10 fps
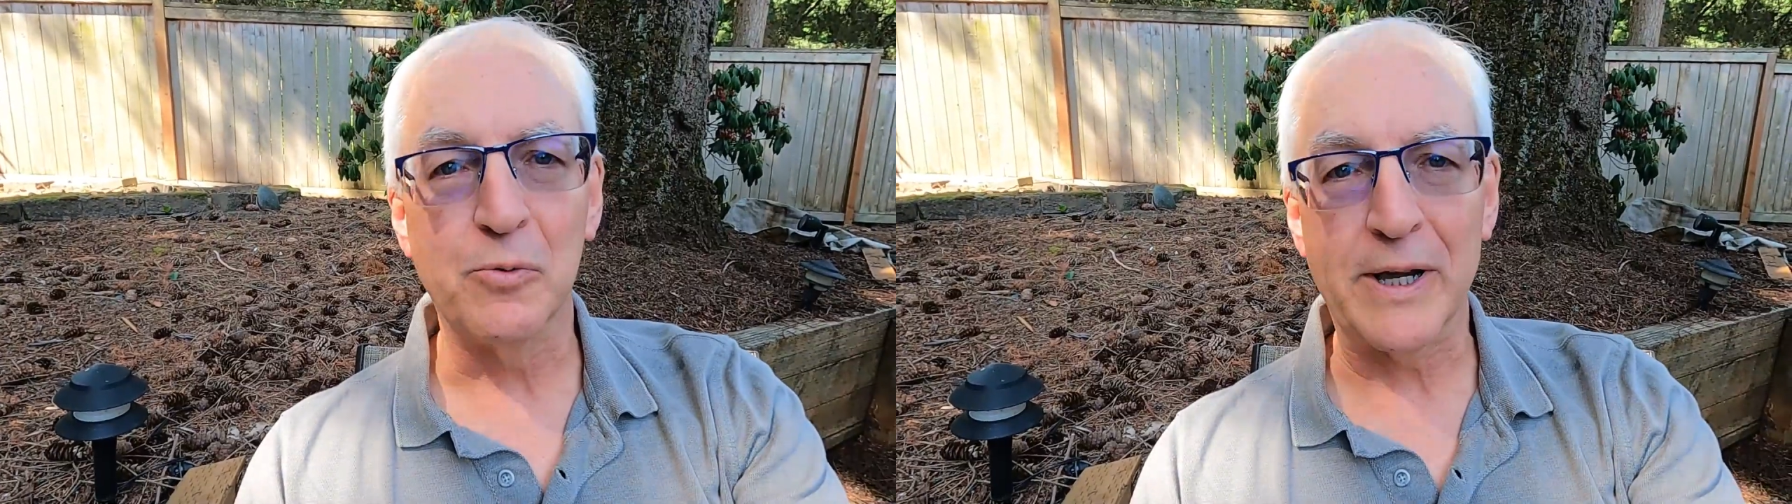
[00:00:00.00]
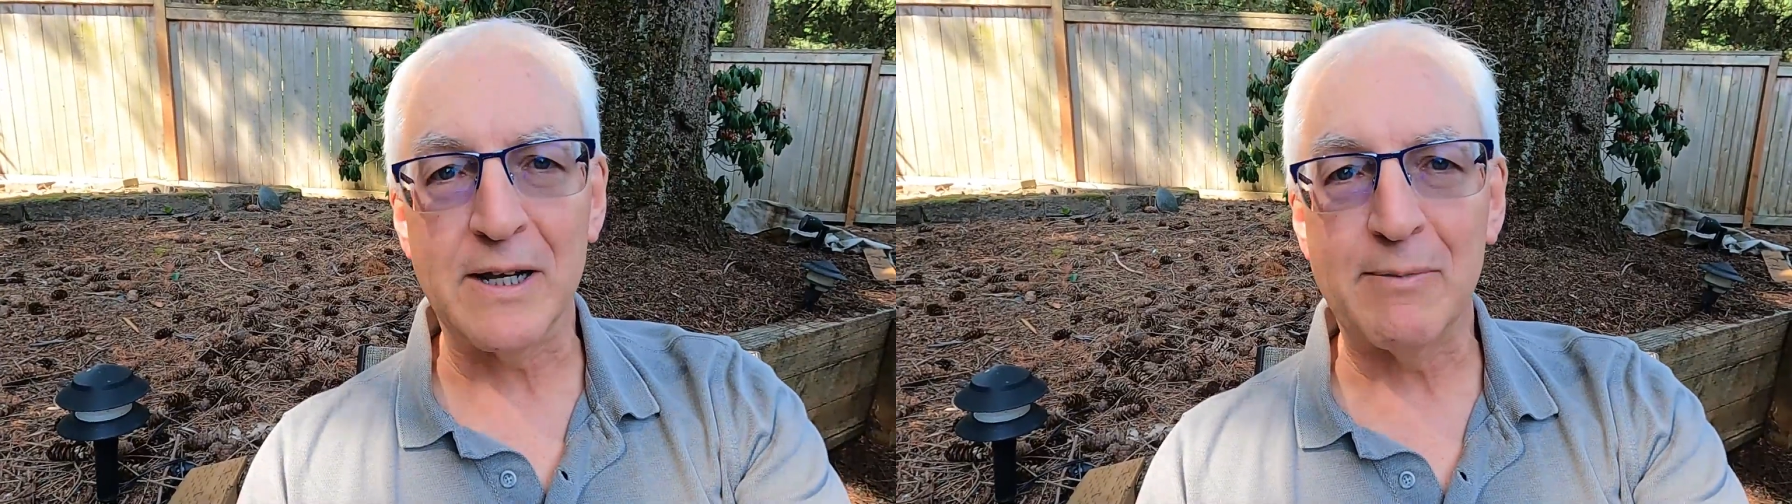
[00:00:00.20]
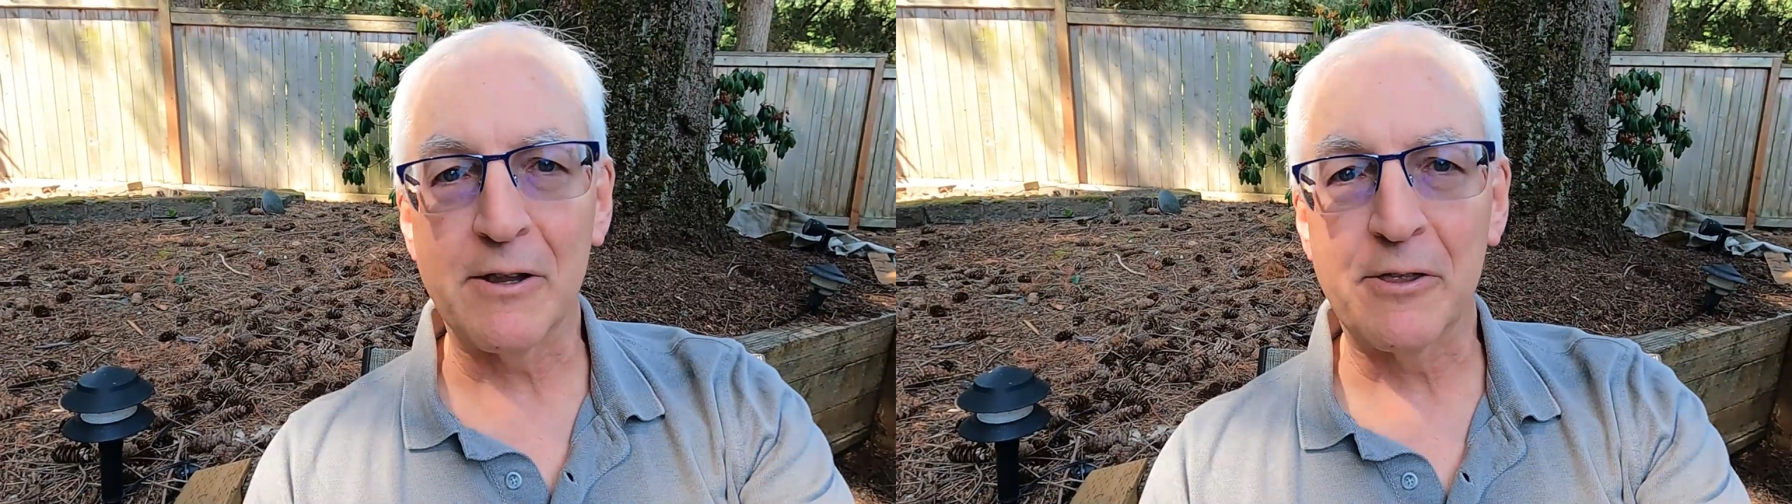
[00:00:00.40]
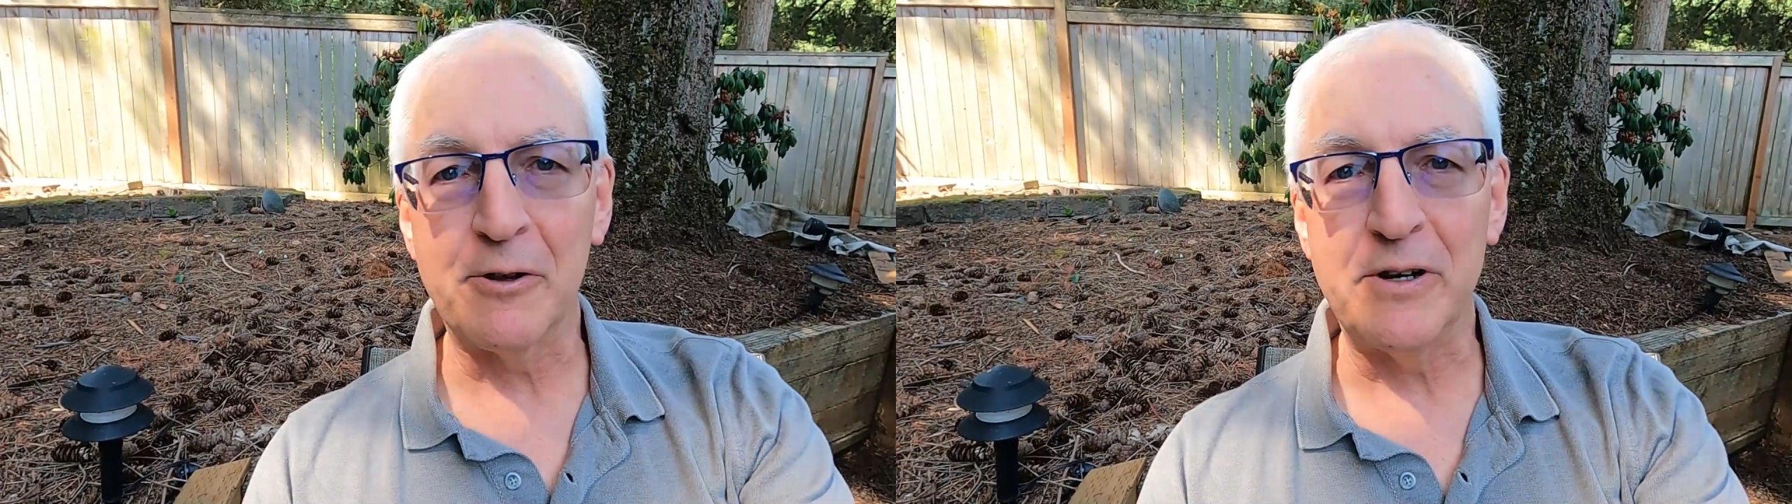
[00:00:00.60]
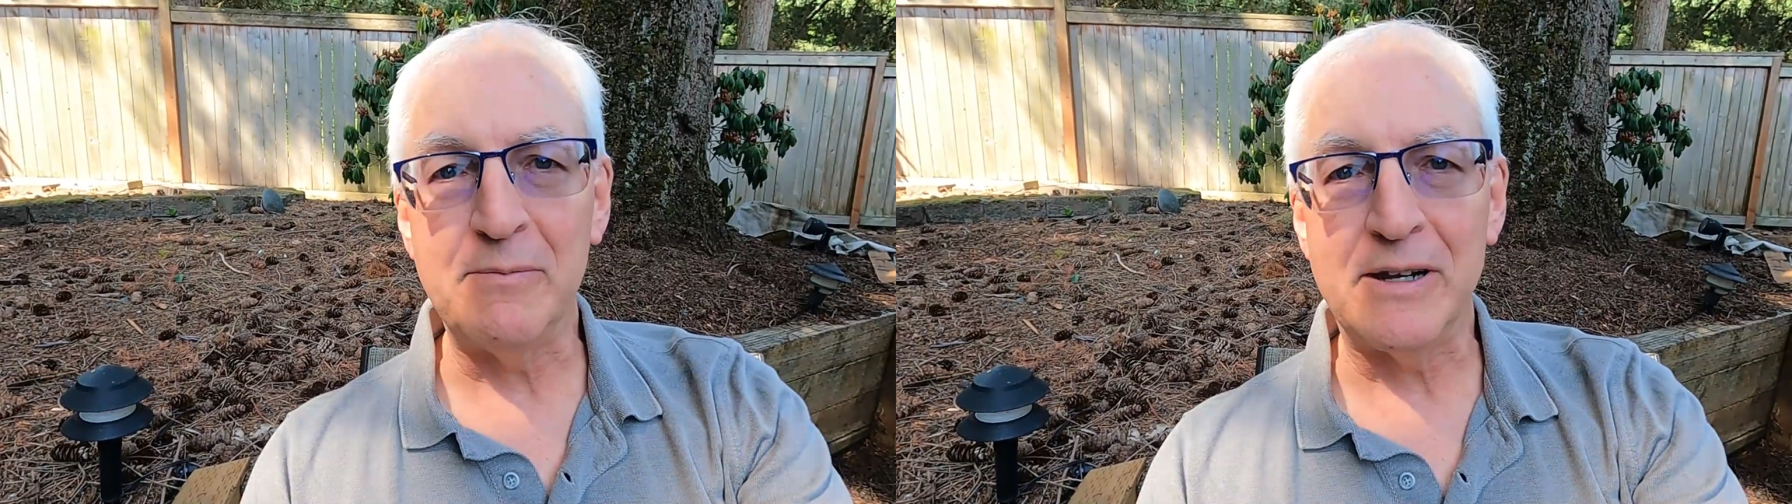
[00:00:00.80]
Ran about
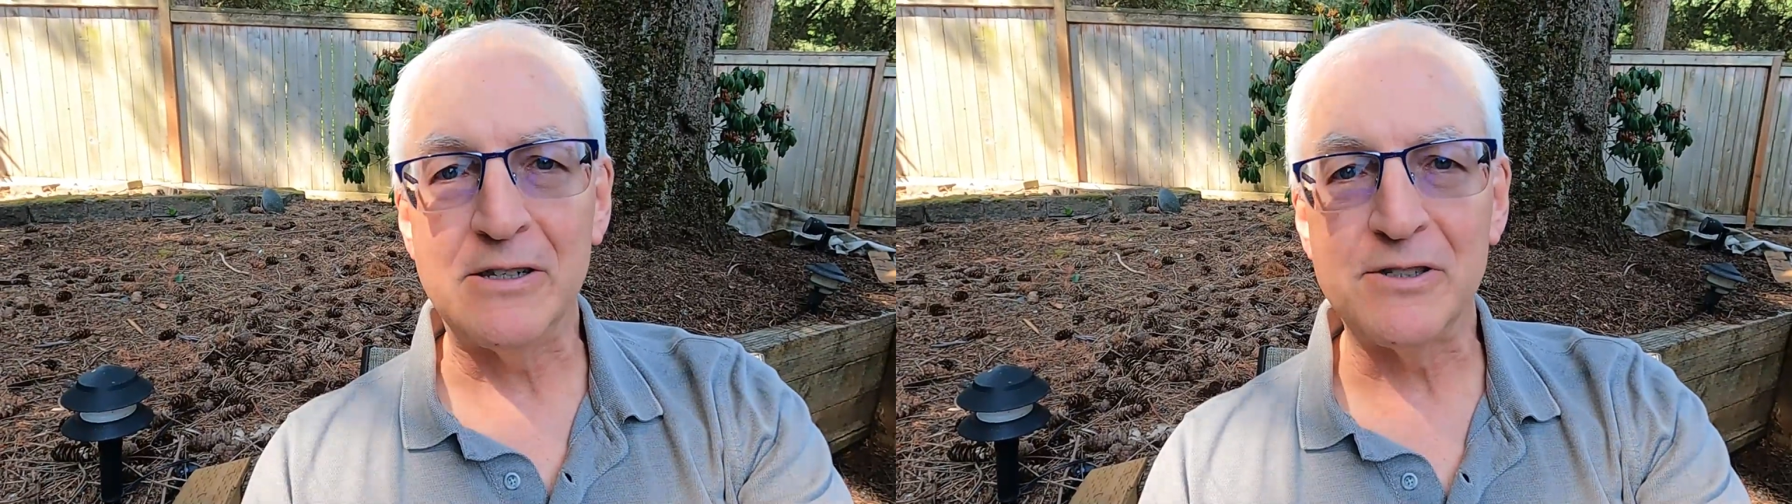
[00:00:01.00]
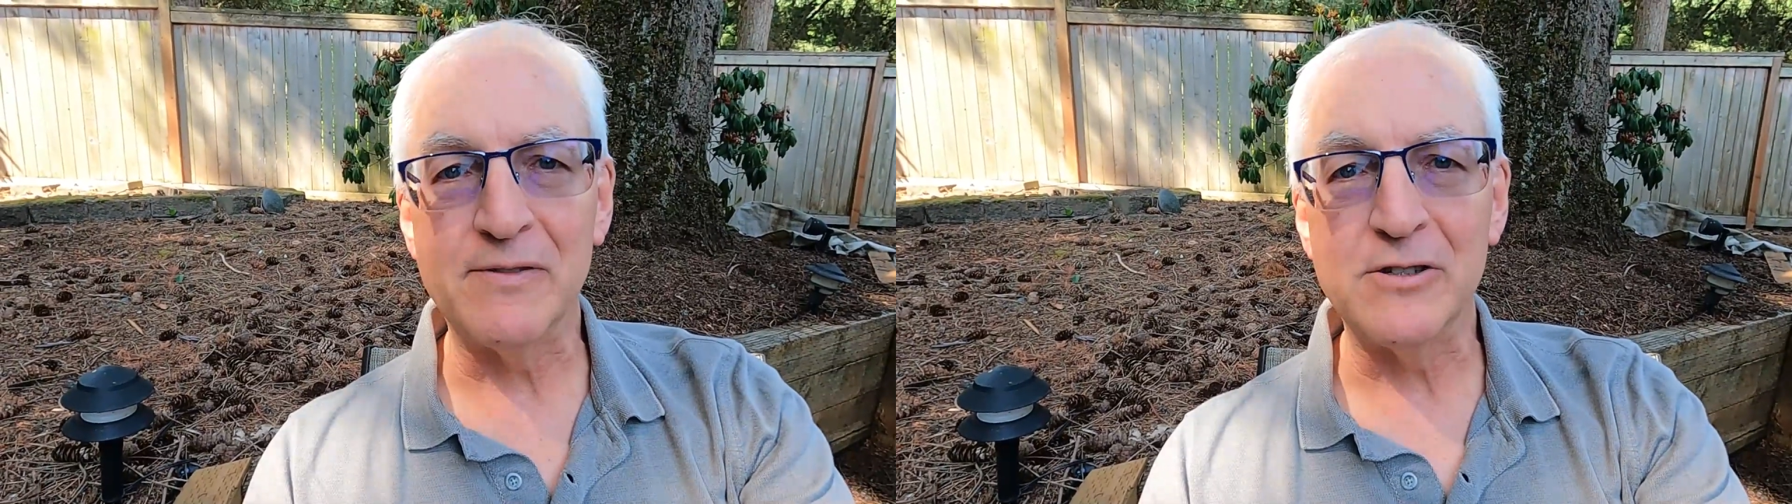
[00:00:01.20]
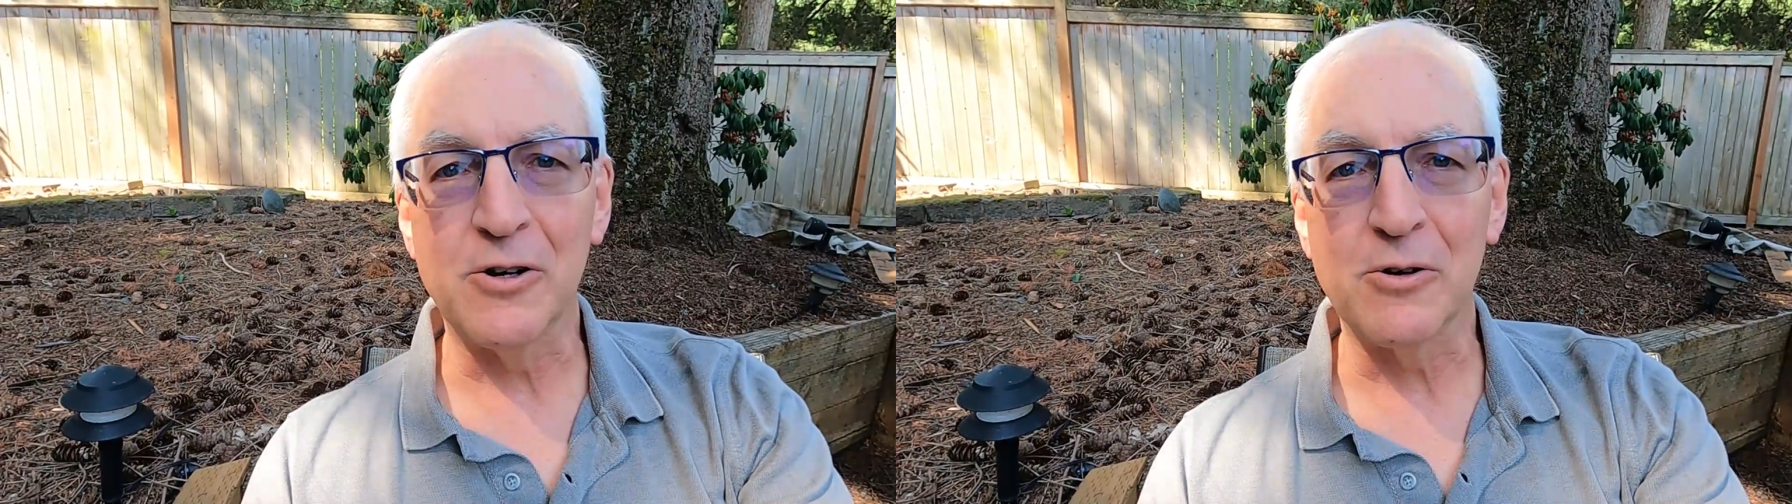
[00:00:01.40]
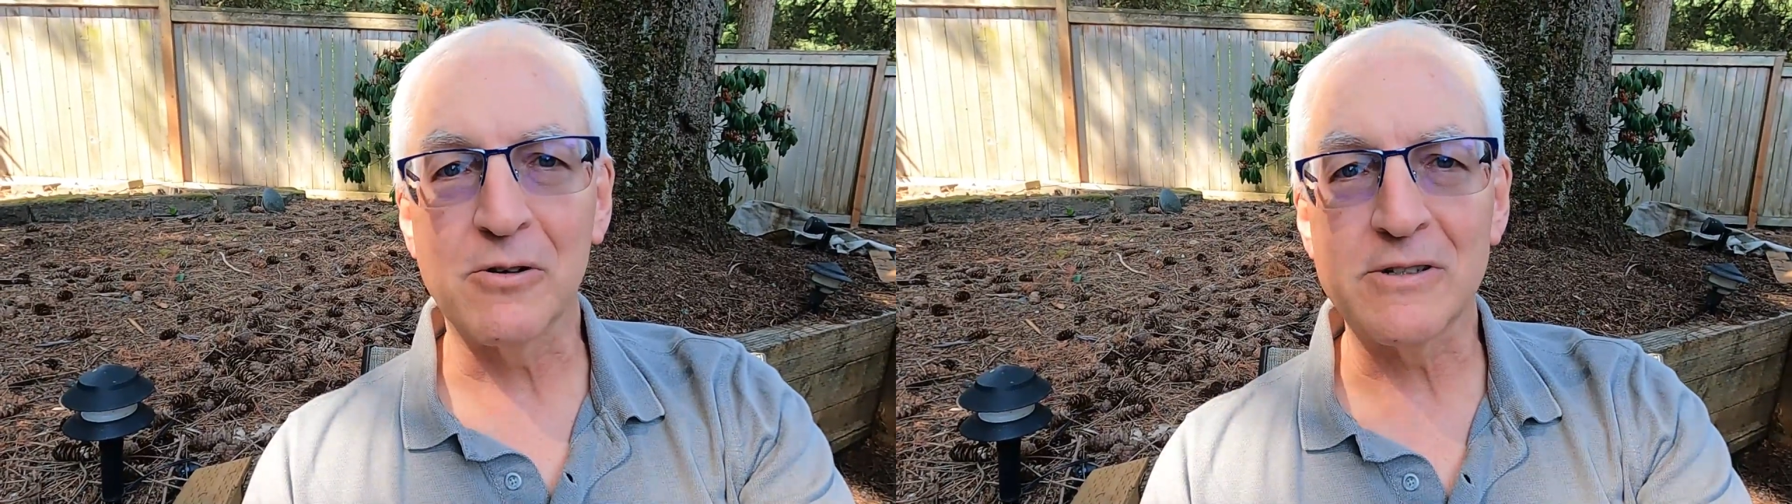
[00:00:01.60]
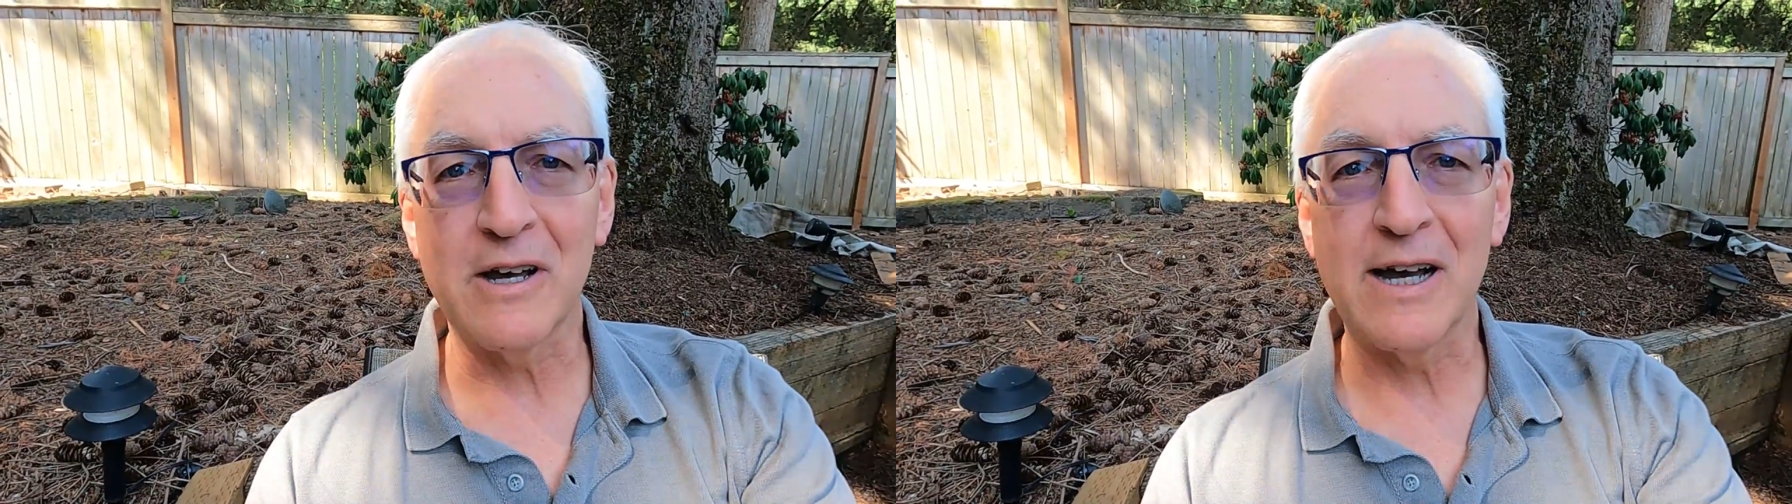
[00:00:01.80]
30 minutes of the
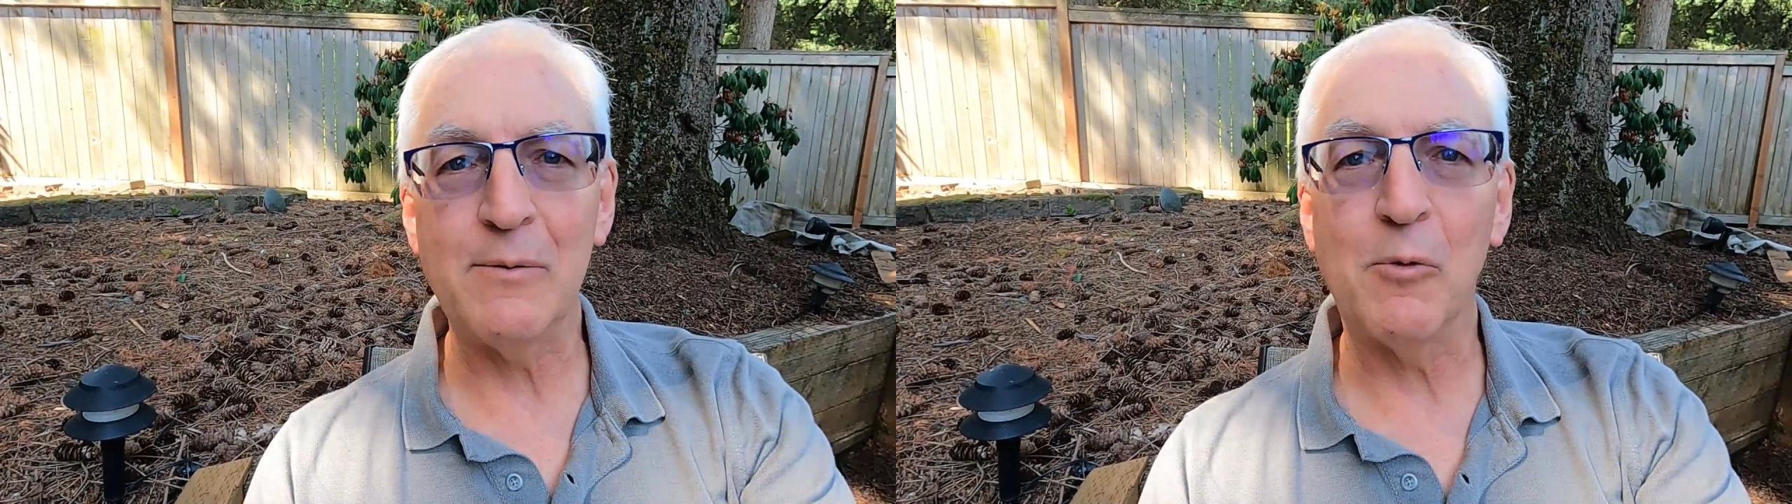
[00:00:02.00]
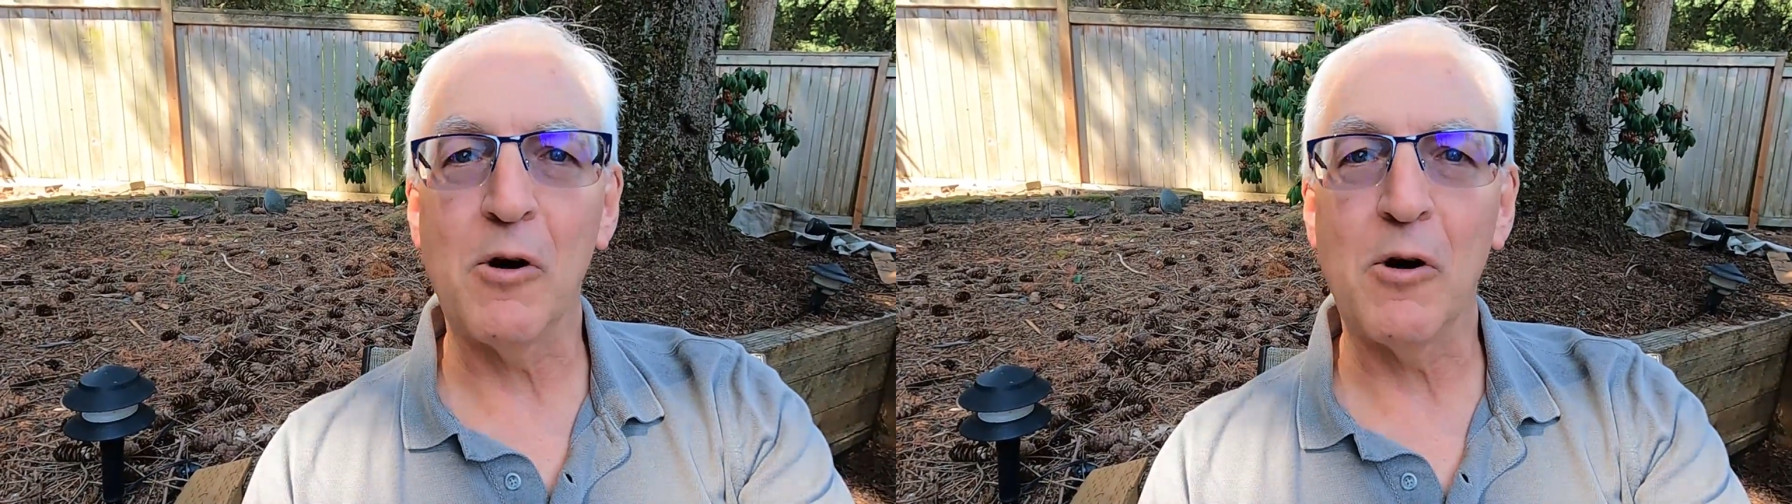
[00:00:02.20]
total time,